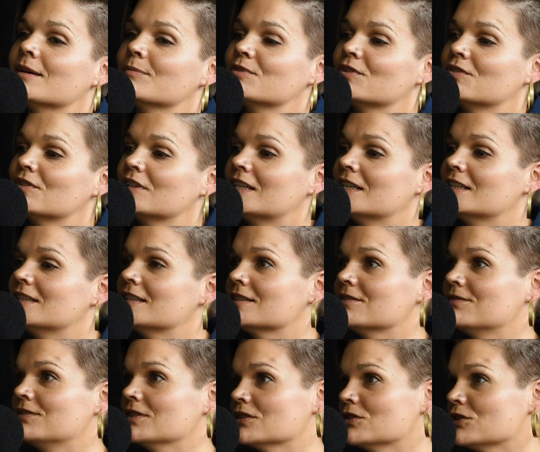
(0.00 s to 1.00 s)
So the kid
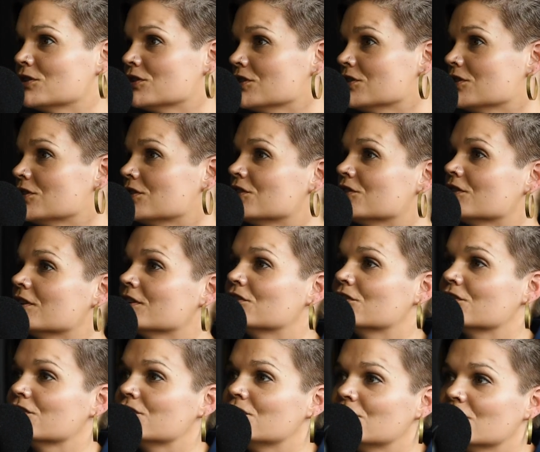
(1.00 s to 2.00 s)
doesn't feel heard or
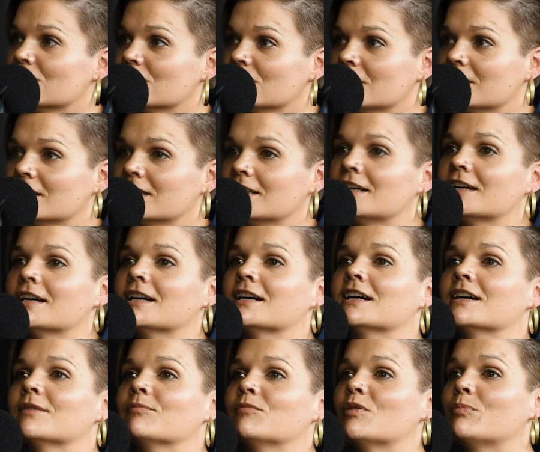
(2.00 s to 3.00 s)
understood.
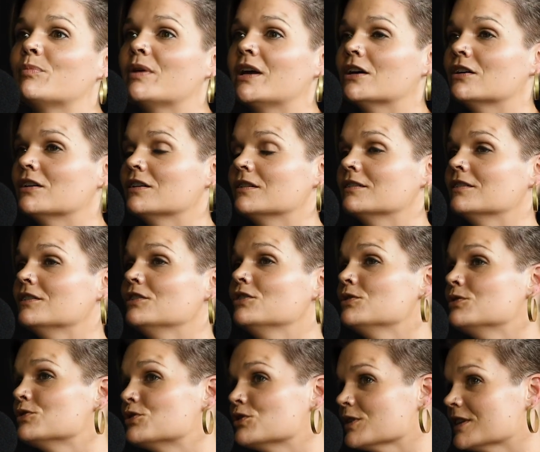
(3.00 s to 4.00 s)
The parent,
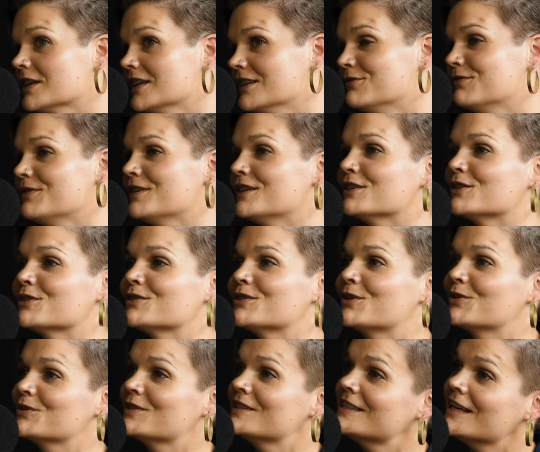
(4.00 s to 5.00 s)
usually in fear,
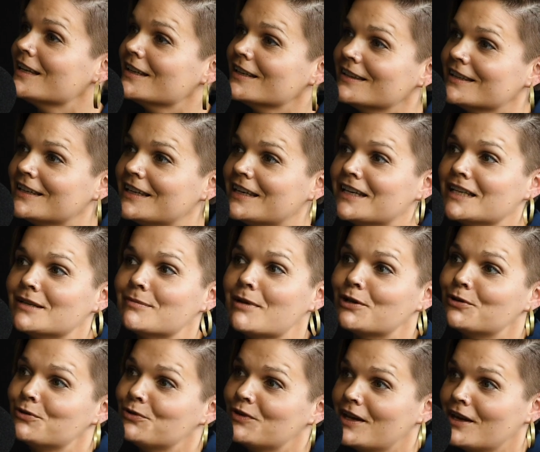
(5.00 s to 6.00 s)
starts telling the kid
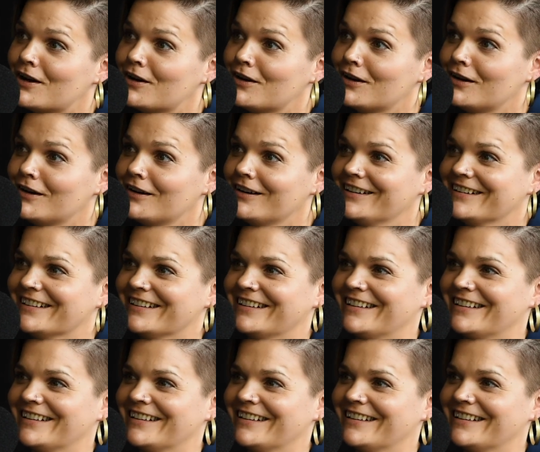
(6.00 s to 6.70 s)
about who they are.